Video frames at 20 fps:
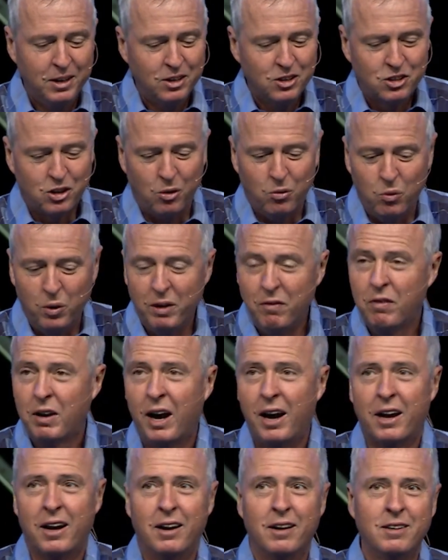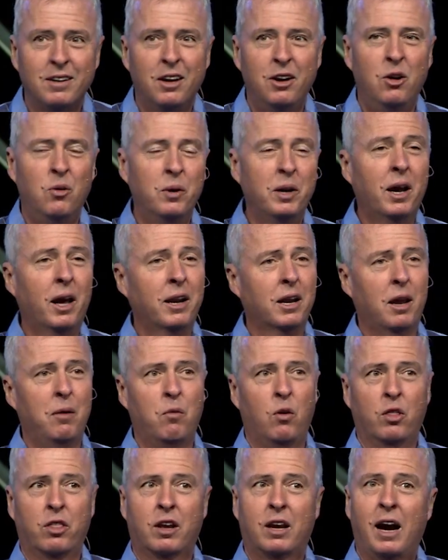So we've got to, you know, we got to get
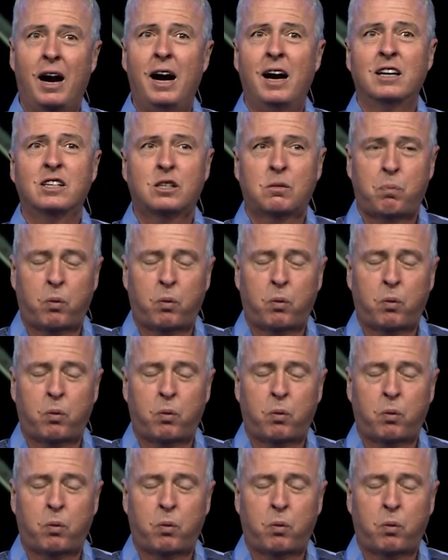with God's